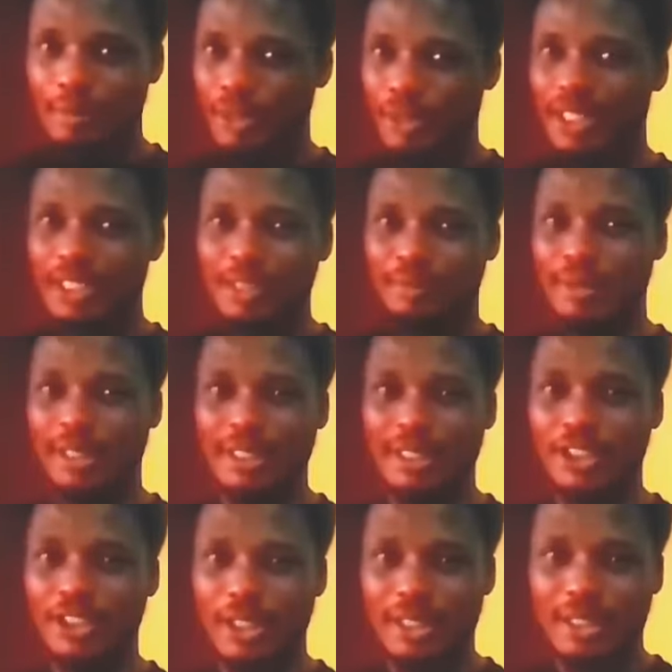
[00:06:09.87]
Breathing is
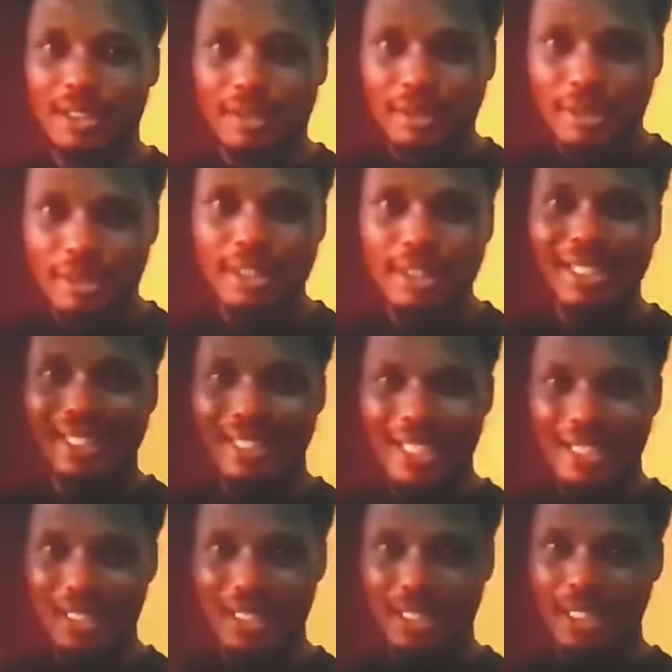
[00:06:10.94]
basically just
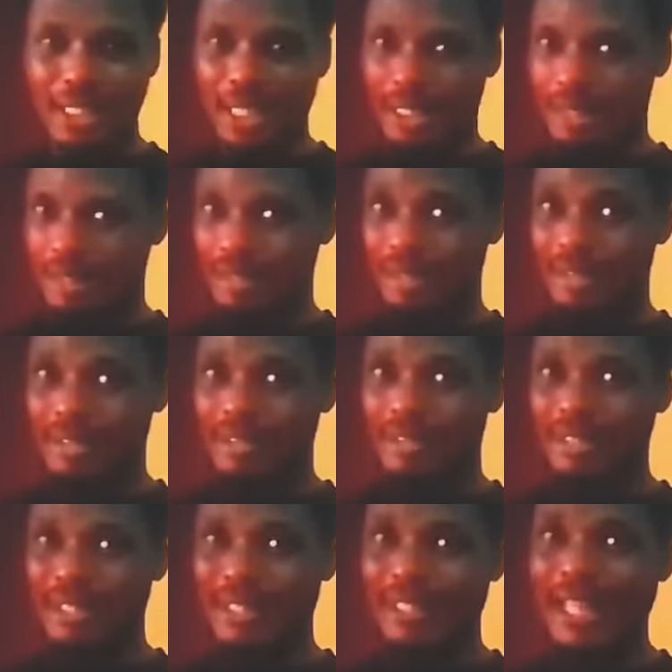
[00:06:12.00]
letting it in.
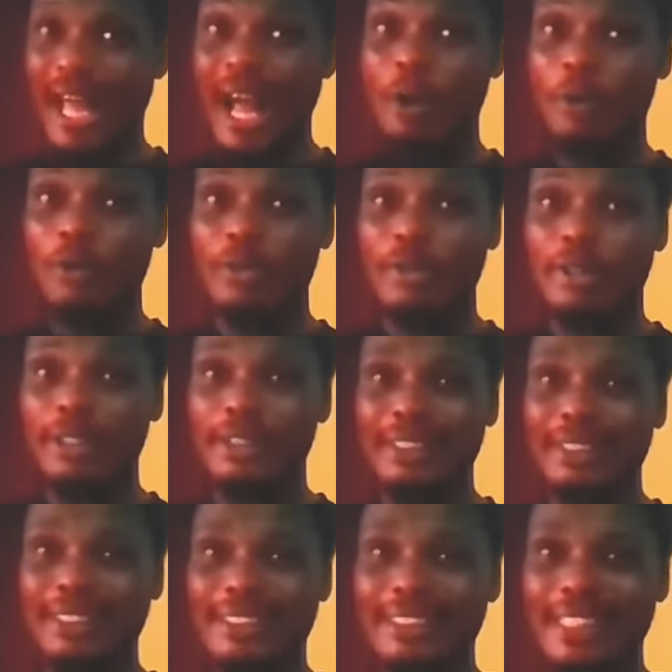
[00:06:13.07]
Now
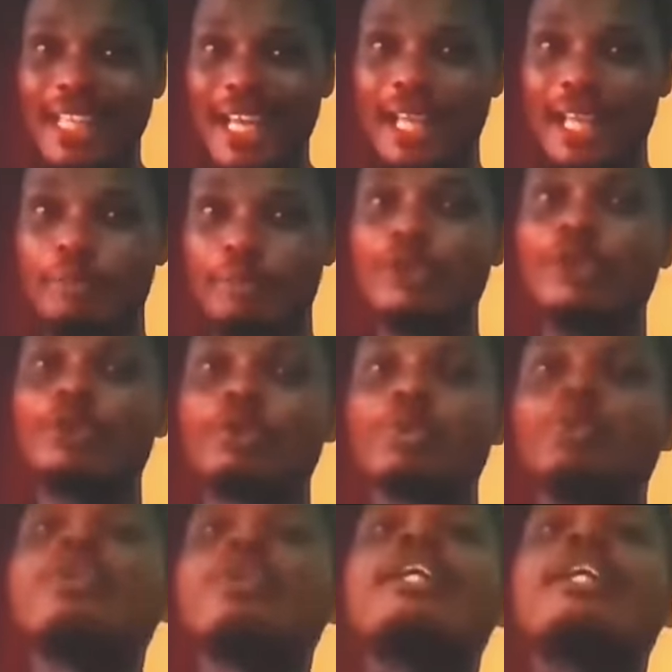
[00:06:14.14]
it's time to
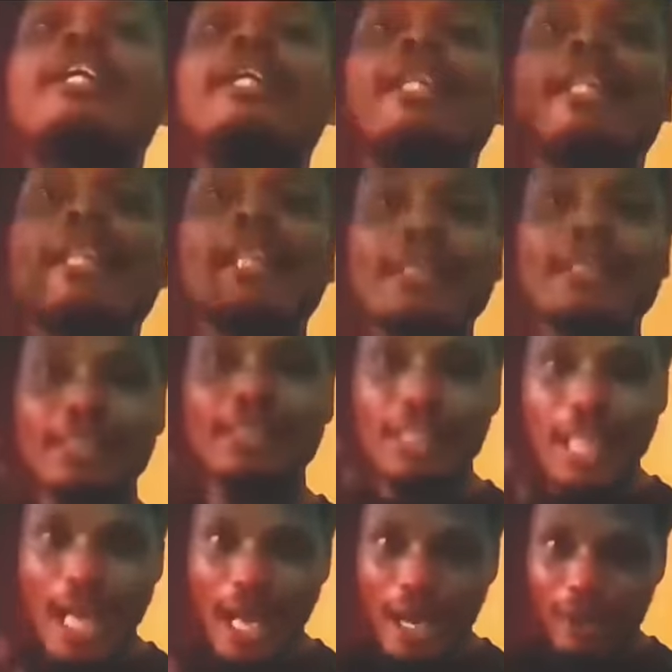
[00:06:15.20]
let
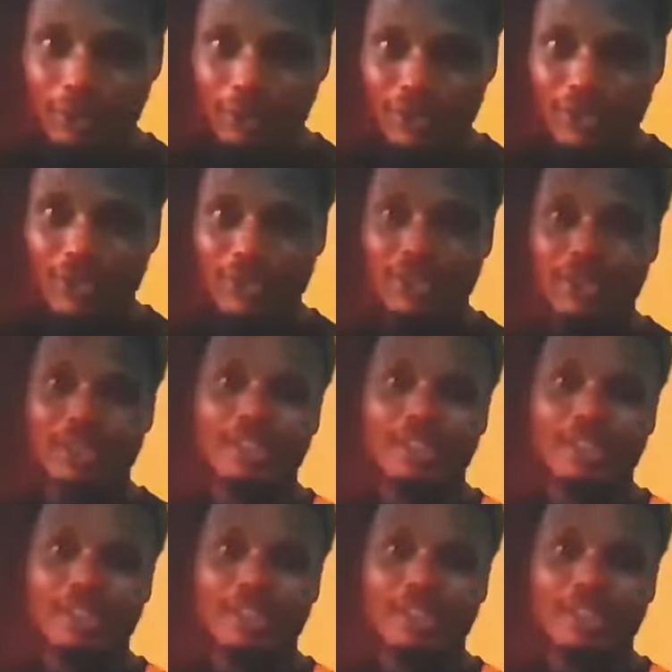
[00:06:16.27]
it out